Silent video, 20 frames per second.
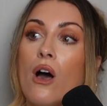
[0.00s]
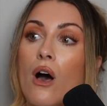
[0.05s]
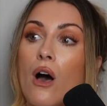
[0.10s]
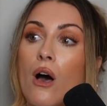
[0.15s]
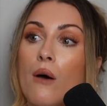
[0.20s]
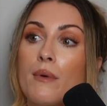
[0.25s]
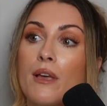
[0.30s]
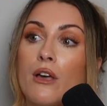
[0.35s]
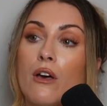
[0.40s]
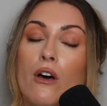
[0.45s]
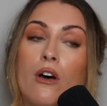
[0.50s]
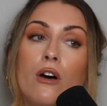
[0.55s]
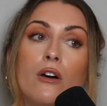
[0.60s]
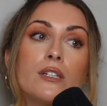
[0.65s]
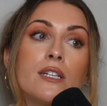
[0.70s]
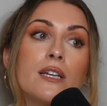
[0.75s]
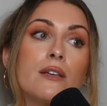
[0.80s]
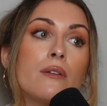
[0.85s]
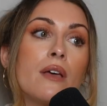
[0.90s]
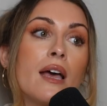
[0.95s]
oh my
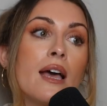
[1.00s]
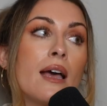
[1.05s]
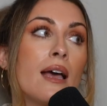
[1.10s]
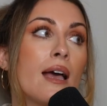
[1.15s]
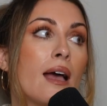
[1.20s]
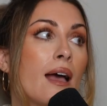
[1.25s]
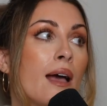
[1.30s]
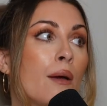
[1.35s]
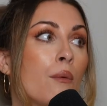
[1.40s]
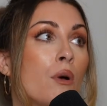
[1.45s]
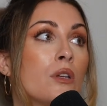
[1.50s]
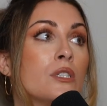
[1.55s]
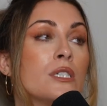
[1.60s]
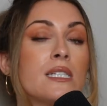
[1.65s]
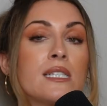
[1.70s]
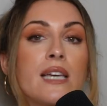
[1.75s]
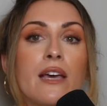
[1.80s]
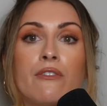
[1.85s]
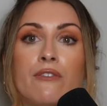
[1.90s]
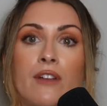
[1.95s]
God, I wanted
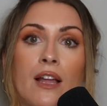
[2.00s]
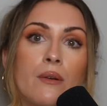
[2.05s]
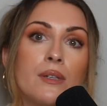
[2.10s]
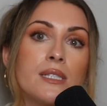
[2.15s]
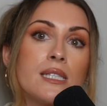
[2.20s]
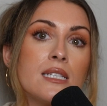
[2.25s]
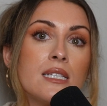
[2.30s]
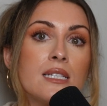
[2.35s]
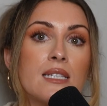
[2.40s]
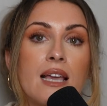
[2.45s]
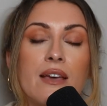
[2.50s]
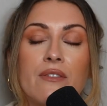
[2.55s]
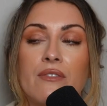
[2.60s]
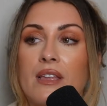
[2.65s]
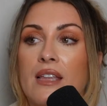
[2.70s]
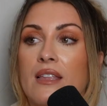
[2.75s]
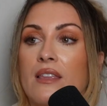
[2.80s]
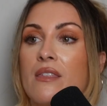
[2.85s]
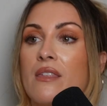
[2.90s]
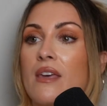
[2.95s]
to get flowers, they didn't have
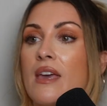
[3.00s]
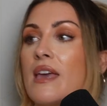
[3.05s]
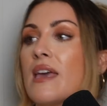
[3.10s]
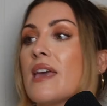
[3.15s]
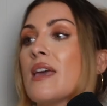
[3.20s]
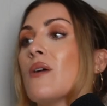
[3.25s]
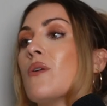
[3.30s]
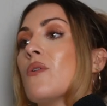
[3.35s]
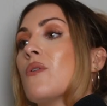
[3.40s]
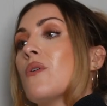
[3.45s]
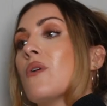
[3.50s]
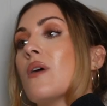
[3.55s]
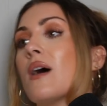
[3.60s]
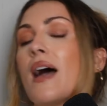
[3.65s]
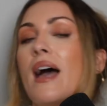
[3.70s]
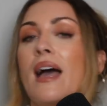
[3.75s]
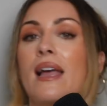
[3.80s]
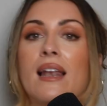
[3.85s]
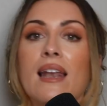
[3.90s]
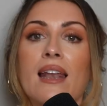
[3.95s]
any there, or
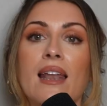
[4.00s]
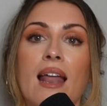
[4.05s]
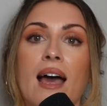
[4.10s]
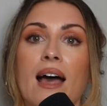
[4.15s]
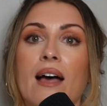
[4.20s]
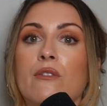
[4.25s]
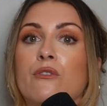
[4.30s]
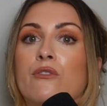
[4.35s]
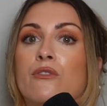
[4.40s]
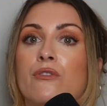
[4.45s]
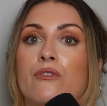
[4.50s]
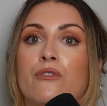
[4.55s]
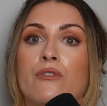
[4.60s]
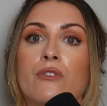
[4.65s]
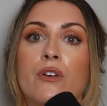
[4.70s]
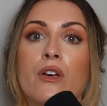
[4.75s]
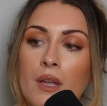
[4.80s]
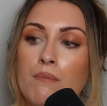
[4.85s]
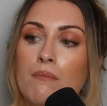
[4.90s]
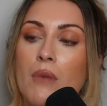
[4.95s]
I love
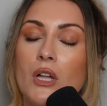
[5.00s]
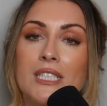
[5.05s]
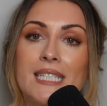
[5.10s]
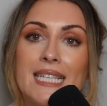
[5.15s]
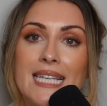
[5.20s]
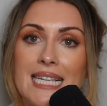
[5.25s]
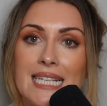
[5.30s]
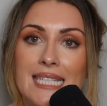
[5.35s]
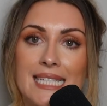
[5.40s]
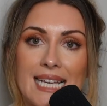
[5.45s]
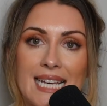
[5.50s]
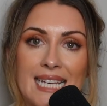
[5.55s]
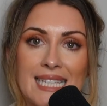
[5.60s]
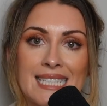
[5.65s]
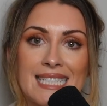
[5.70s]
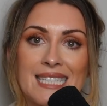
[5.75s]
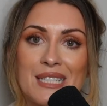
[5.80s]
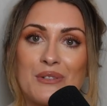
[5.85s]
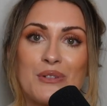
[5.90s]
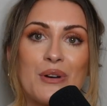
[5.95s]

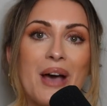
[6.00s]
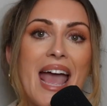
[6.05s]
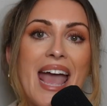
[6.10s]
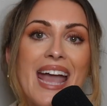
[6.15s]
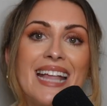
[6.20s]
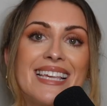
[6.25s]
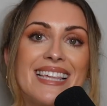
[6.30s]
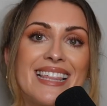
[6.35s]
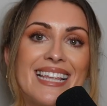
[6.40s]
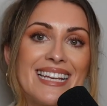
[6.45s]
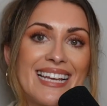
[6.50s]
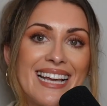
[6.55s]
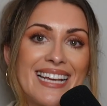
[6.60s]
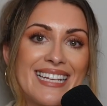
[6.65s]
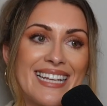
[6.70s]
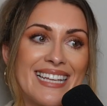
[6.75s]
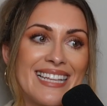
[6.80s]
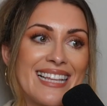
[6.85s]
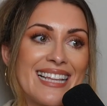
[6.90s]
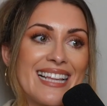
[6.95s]
Maltesers, or anything
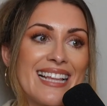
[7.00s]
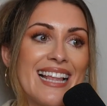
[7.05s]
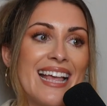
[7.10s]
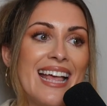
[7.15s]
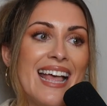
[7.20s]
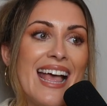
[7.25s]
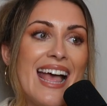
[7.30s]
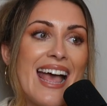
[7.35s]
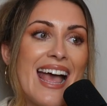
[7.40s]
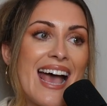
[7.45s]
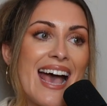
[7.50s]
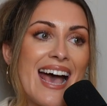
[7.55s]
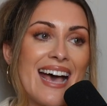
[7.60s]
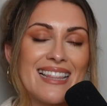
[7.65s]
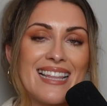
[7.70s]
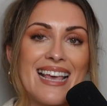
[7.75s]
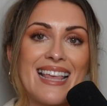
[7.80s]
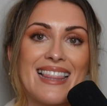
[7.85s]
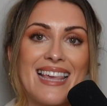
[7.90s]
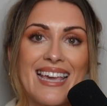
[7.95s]
little. And
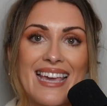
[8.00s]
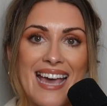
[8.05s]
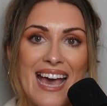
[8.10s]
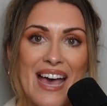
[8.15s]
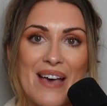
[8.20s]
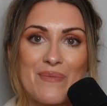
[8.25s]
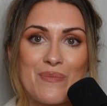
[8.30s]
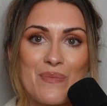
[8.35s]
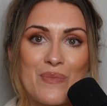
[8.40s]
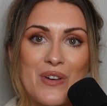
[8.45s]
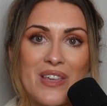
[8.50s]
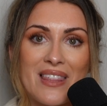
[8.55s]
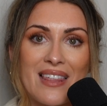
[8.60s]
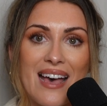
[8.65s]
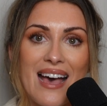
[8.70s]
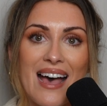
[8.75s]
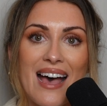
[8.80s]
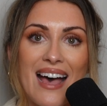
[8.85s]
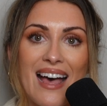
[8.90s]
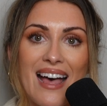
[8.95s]
then they come with
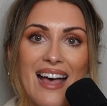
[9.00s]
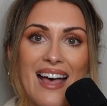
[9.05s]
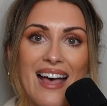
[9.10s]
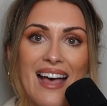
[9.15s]
that.